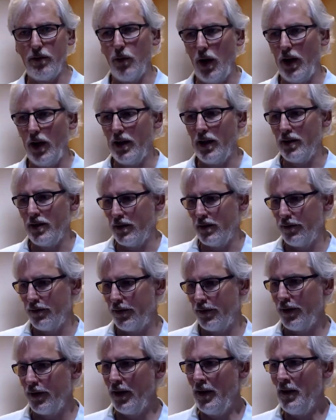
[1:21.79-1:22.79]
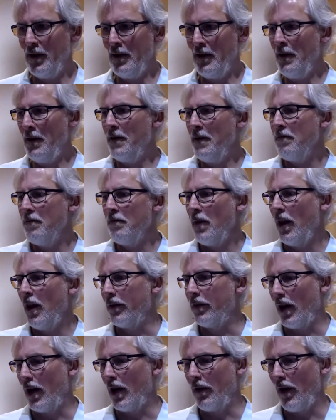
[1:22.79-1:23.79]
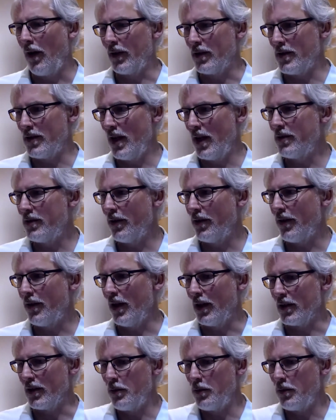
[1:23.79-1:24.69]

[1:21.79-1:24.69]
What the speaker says: ways of kind of having a sense of things.